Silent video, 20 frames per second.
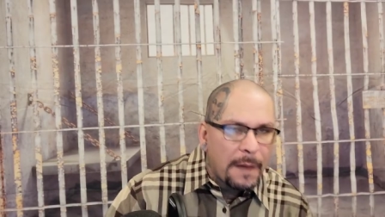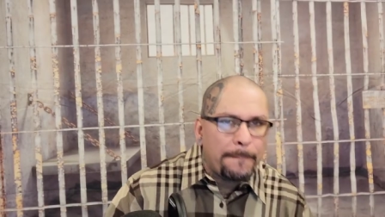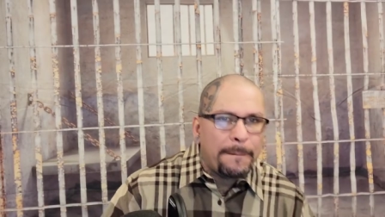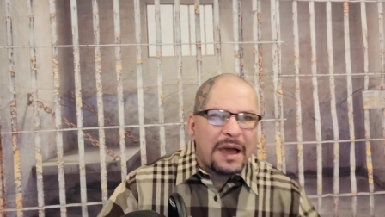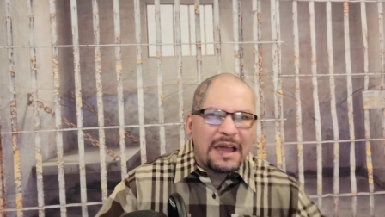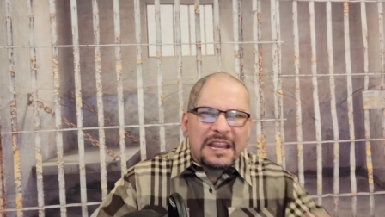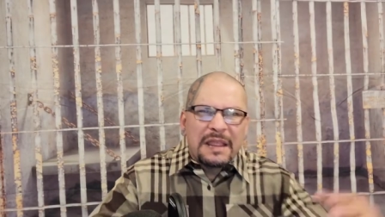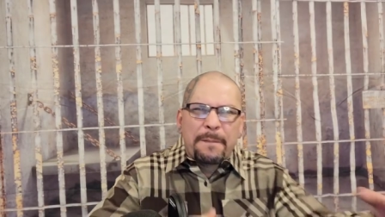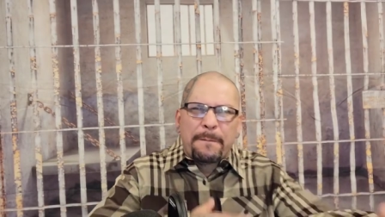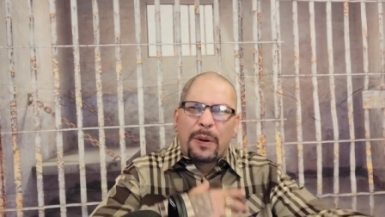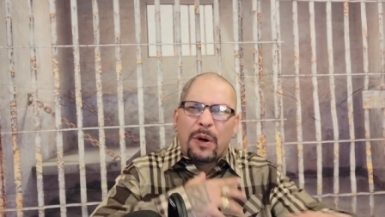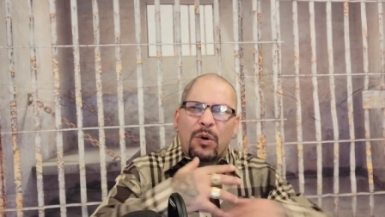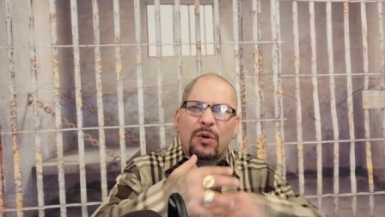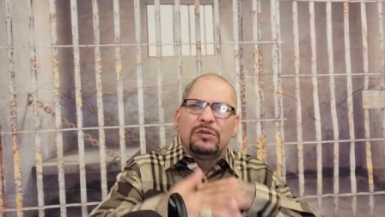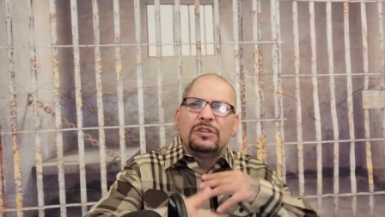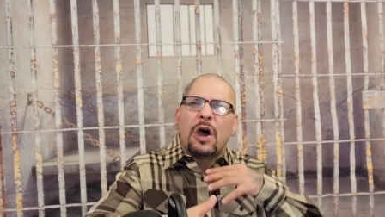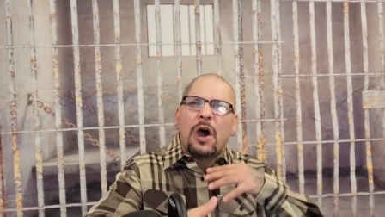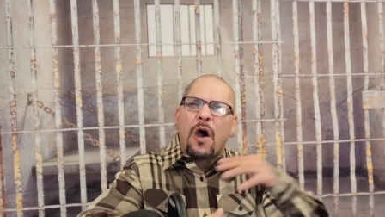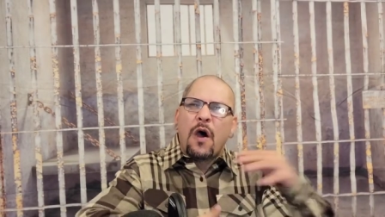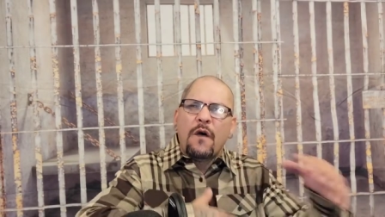But he
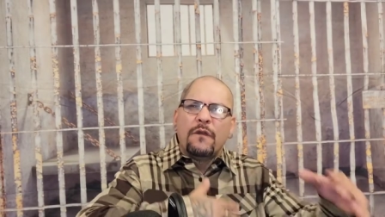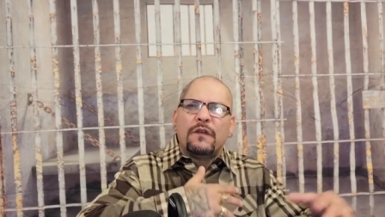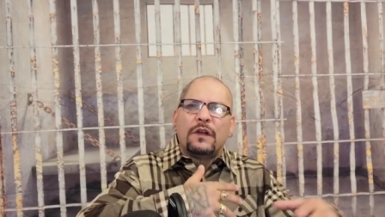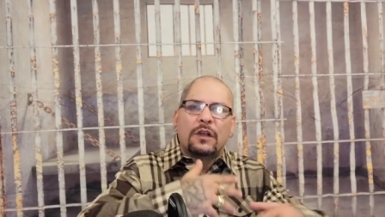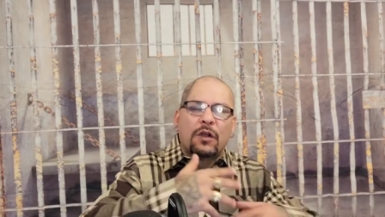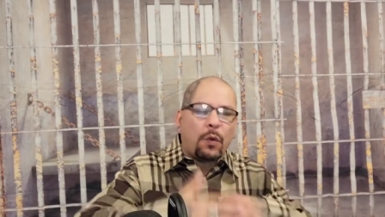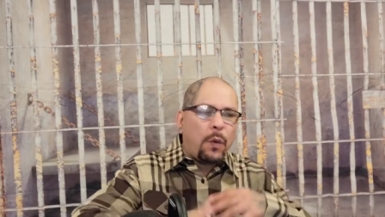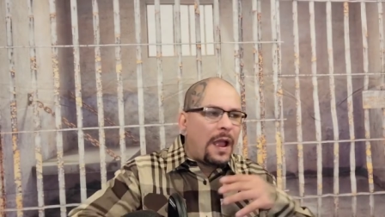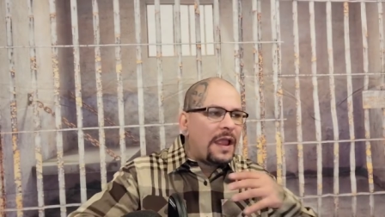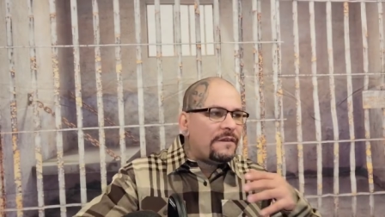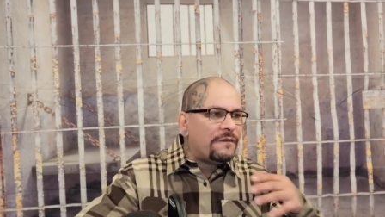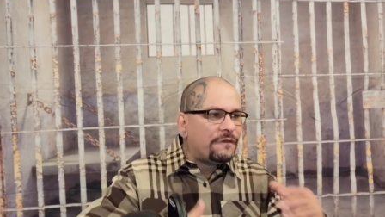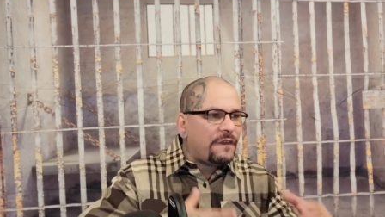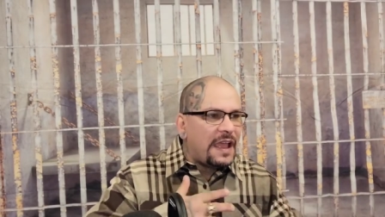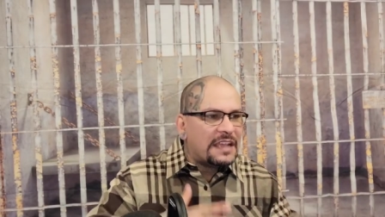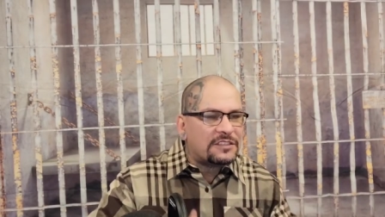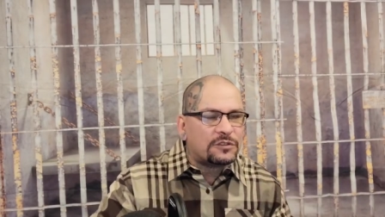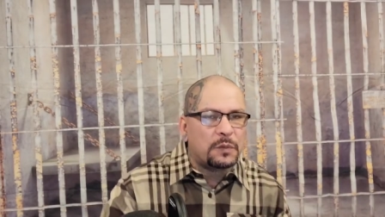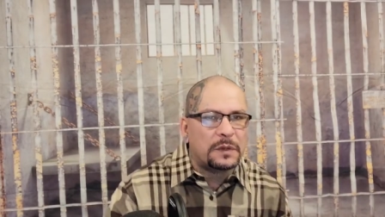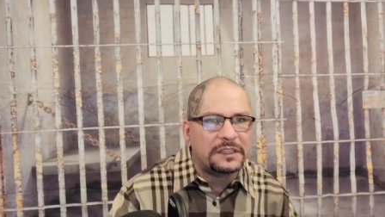pulled over quite
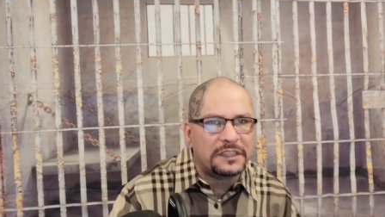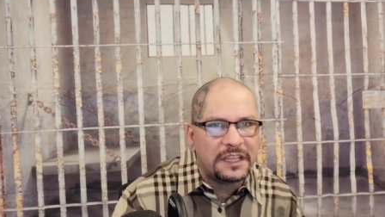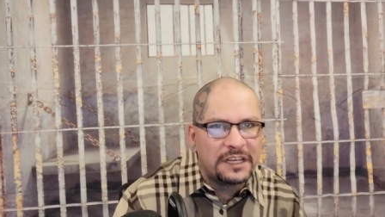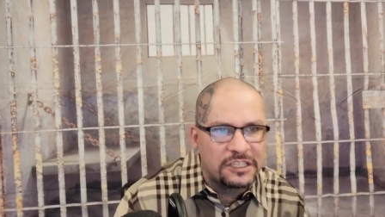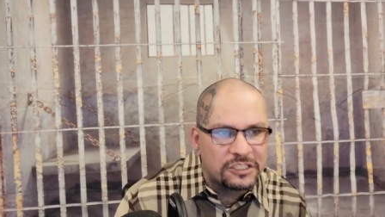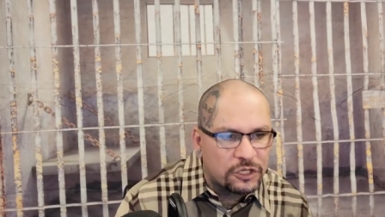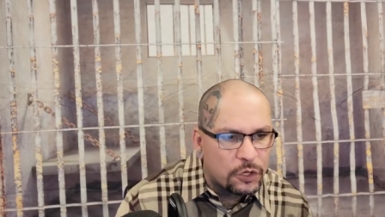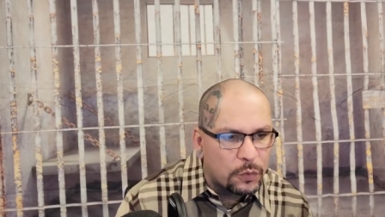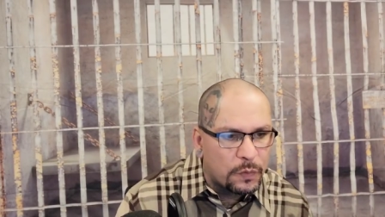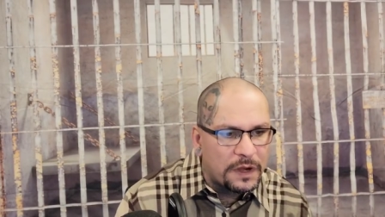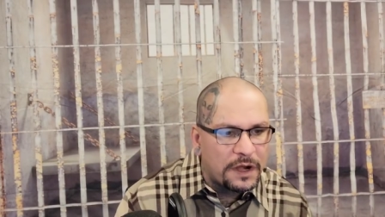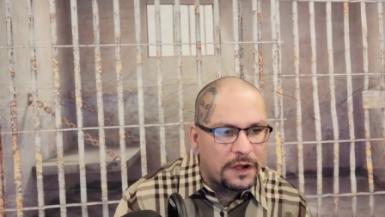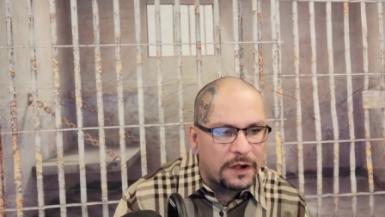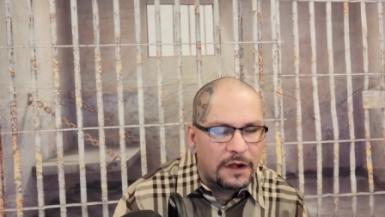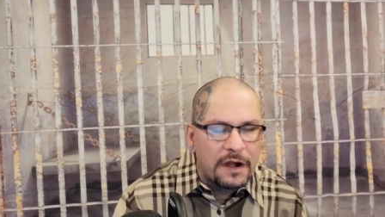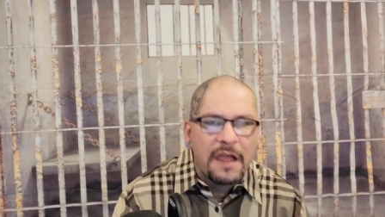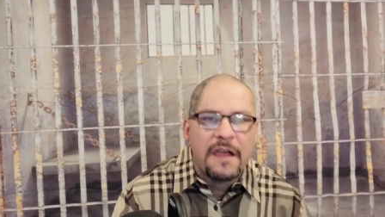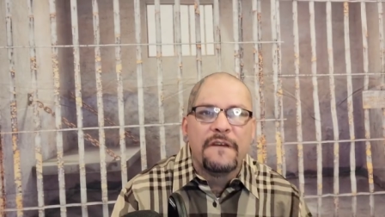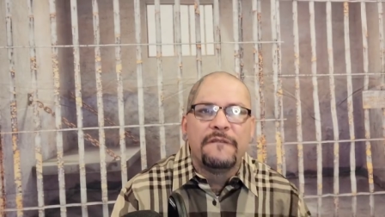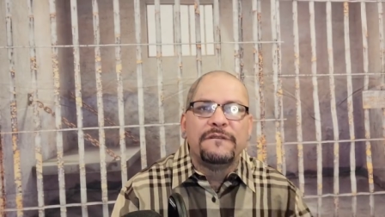fast within his
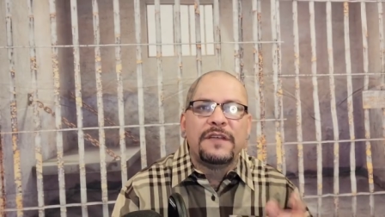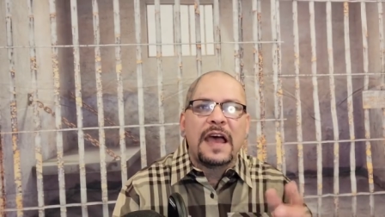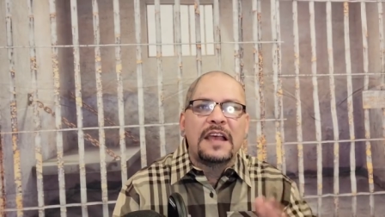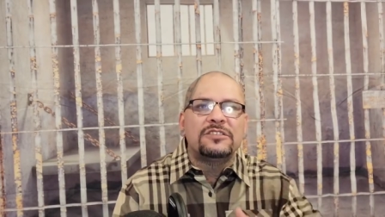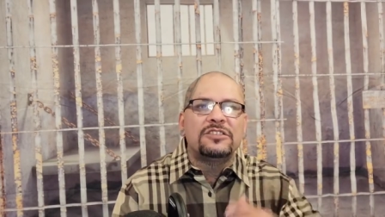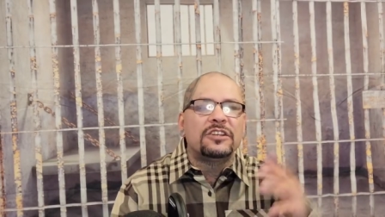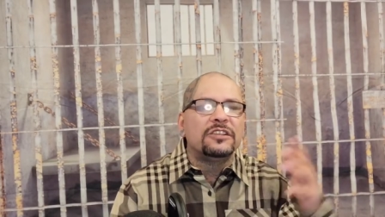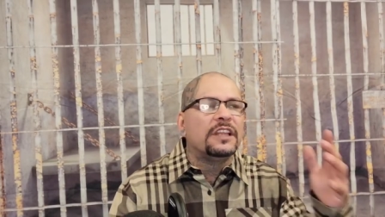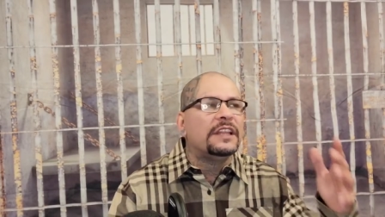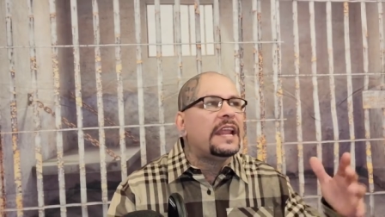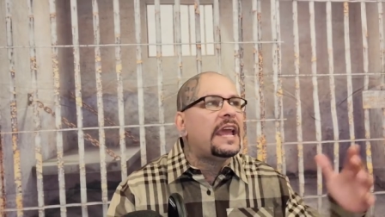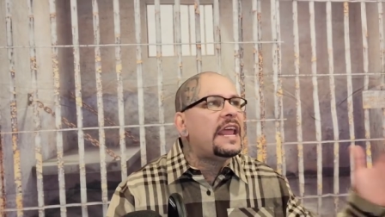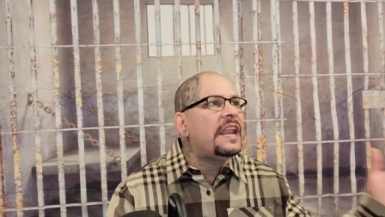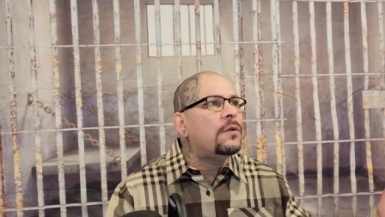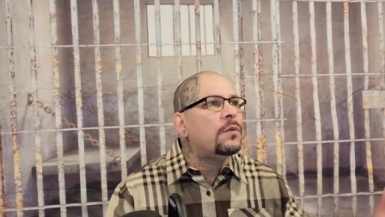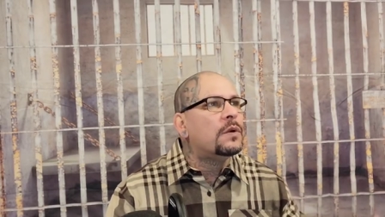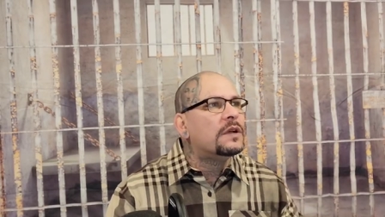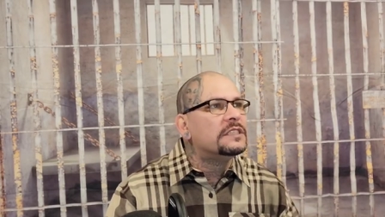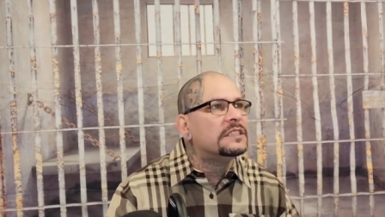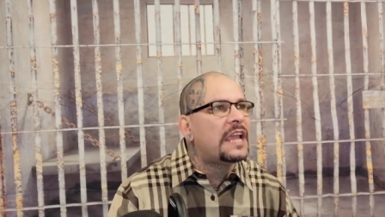career, faster than
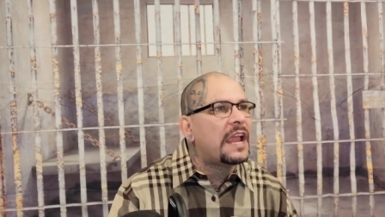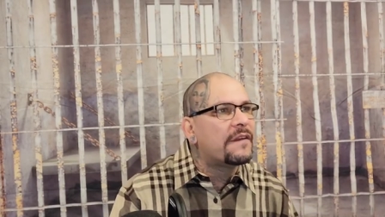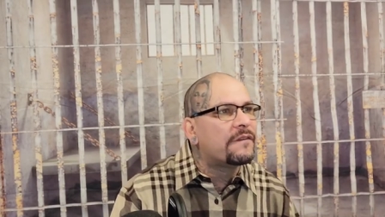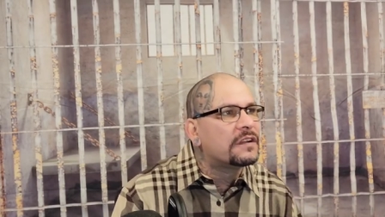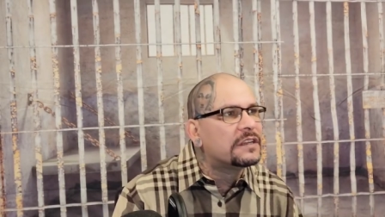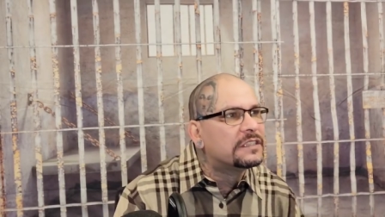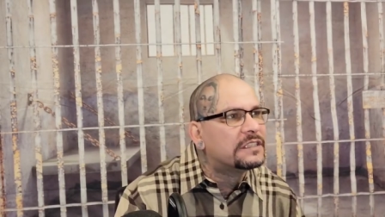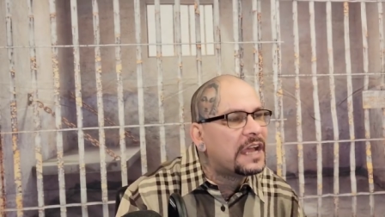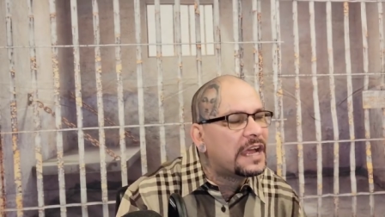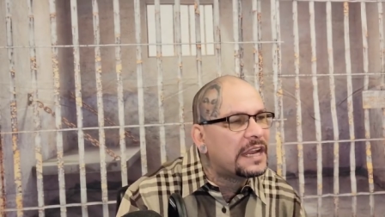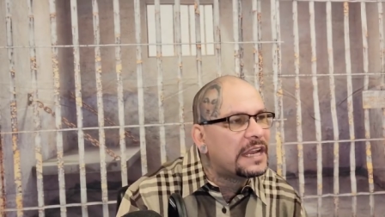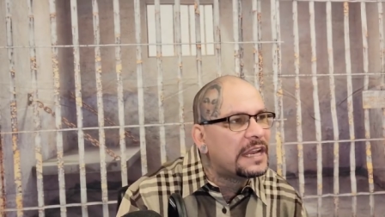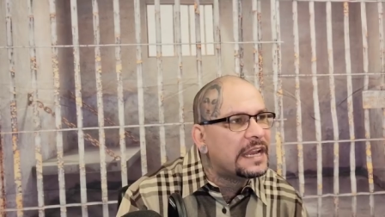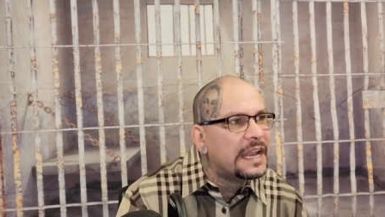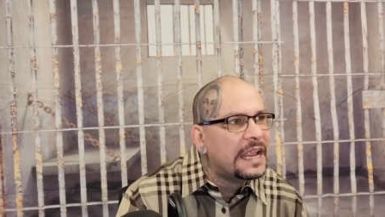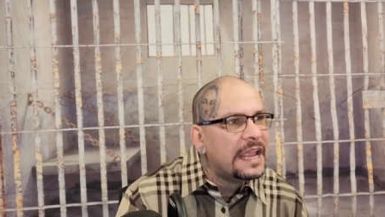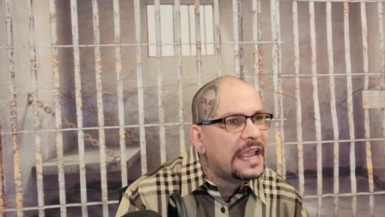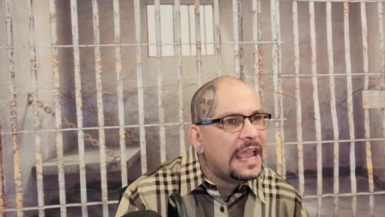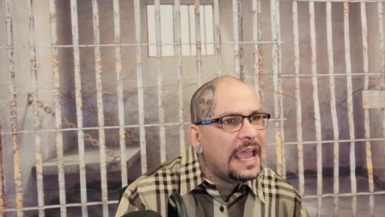anyone's ever done it.